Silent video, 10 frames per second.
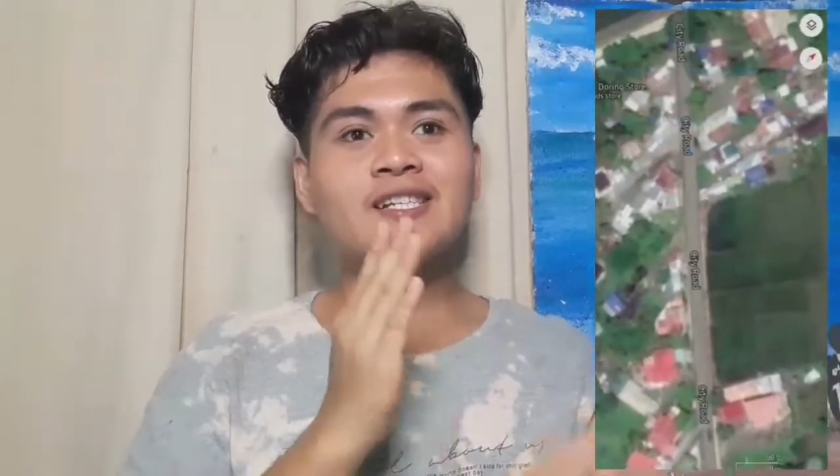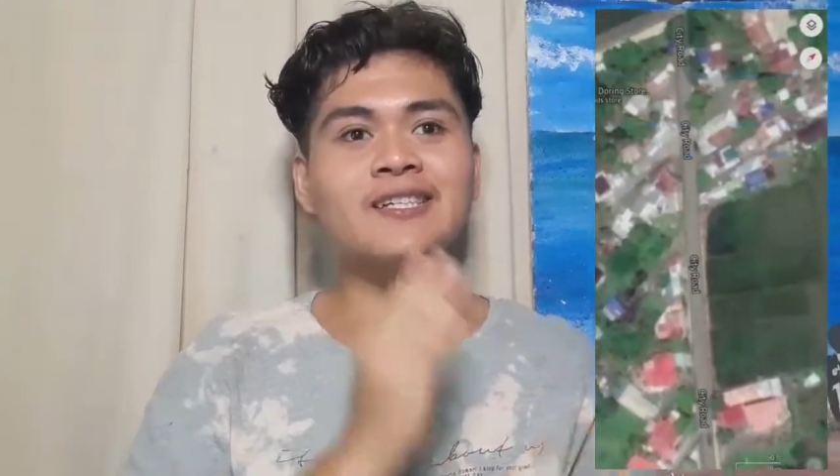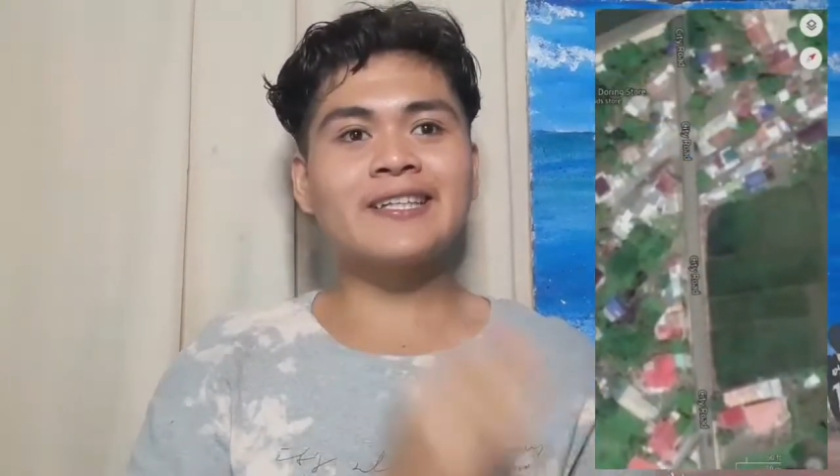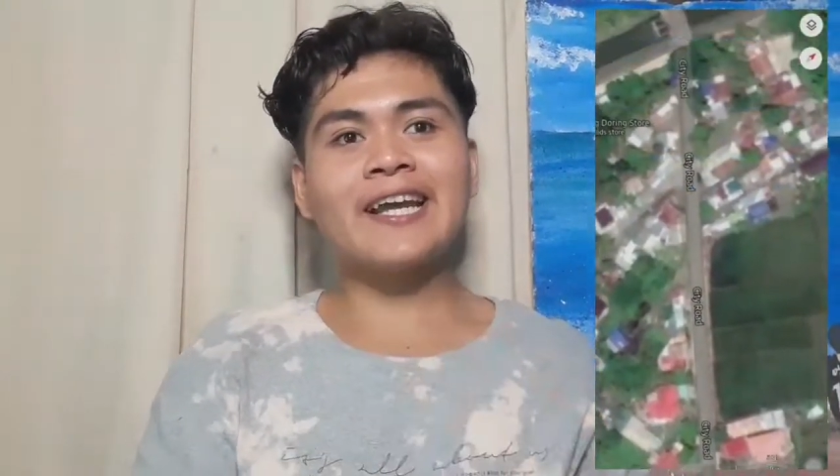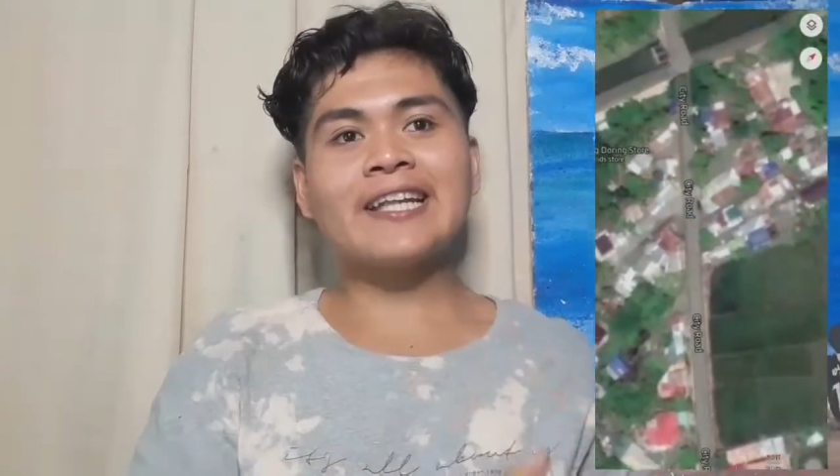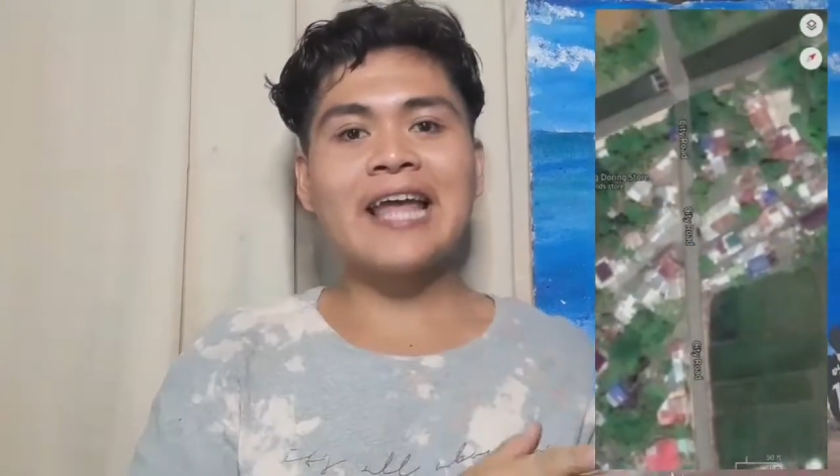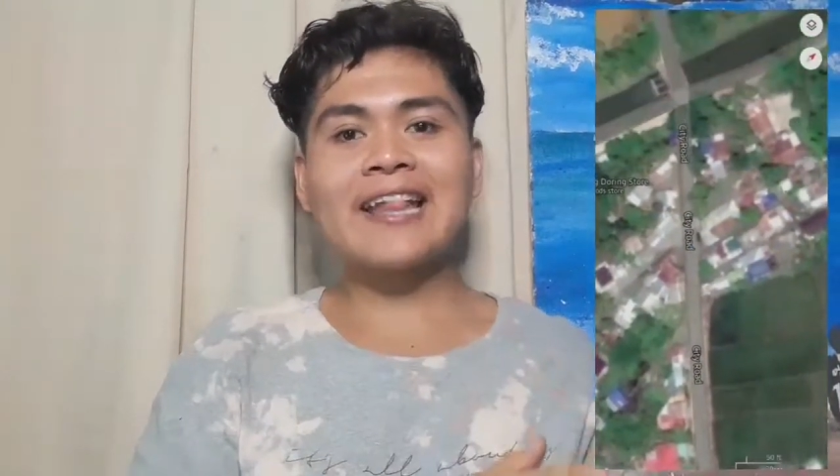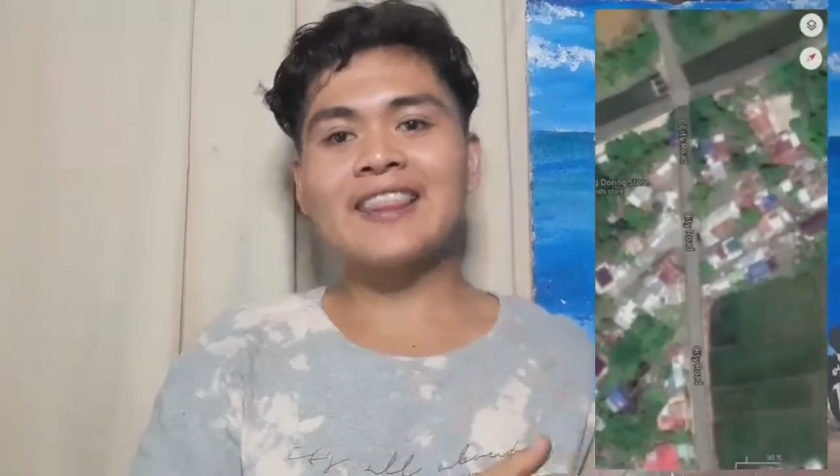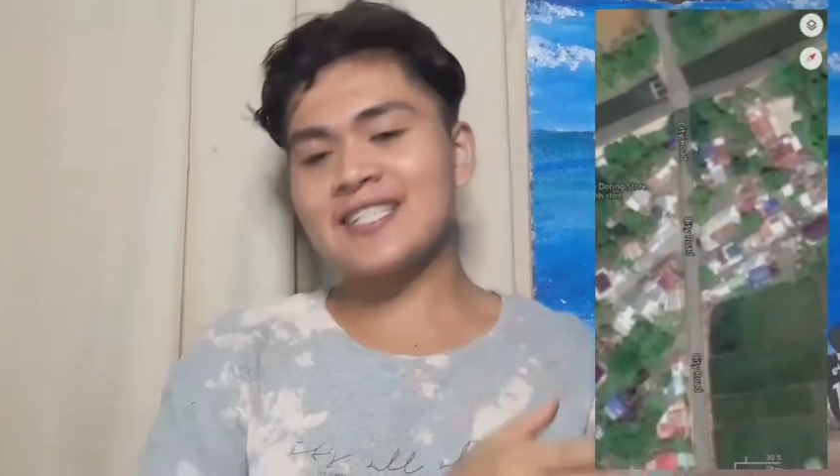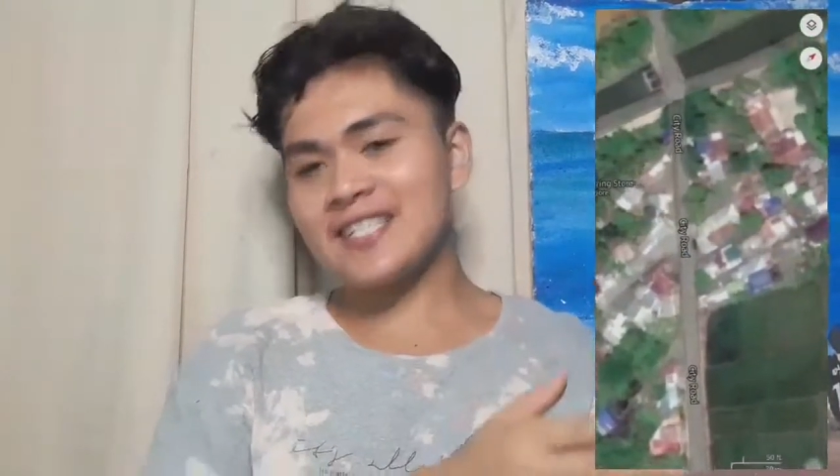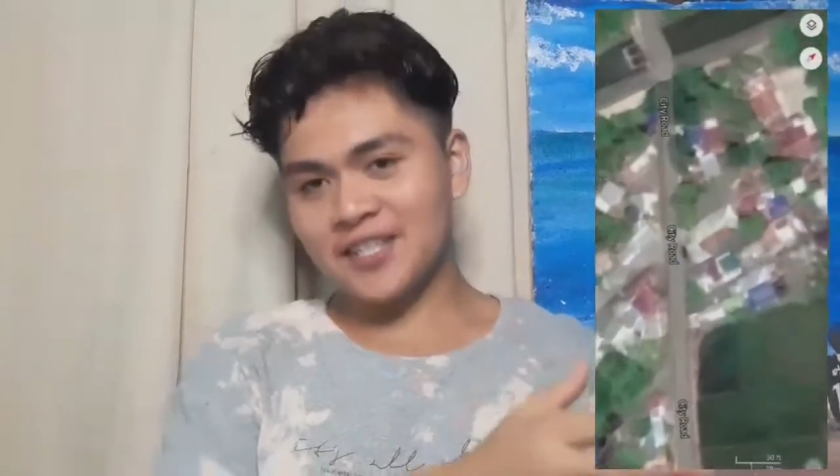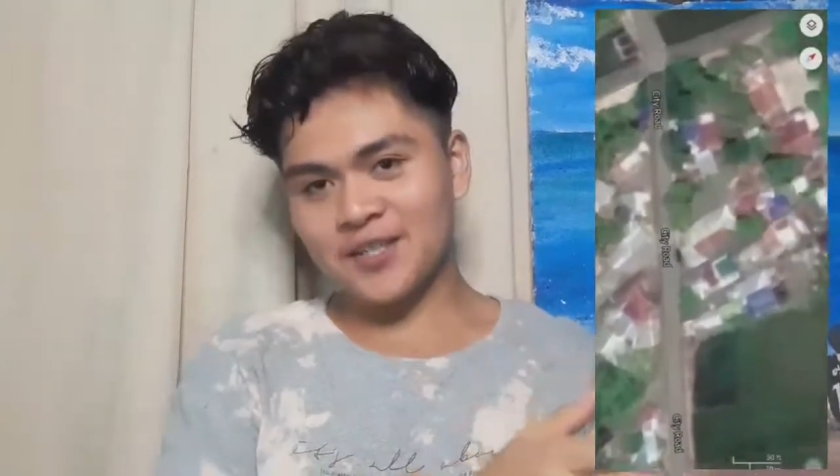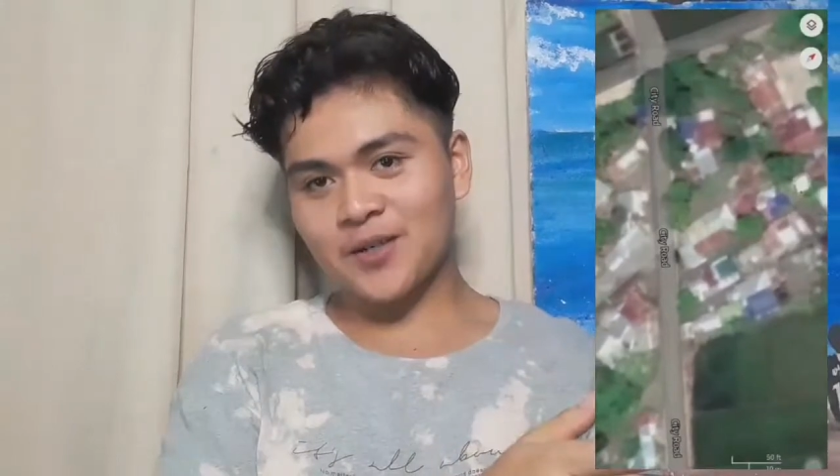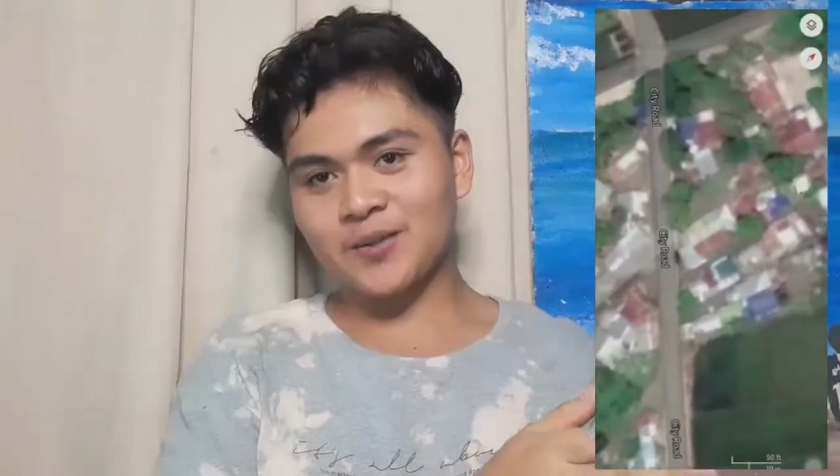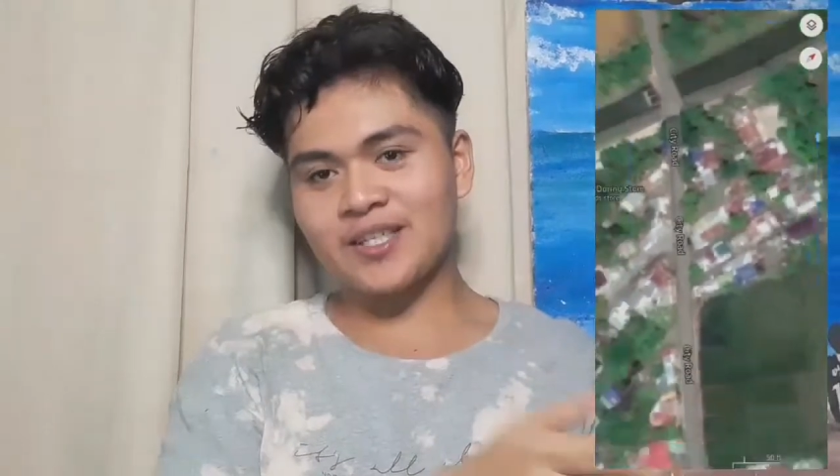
straighten the city road.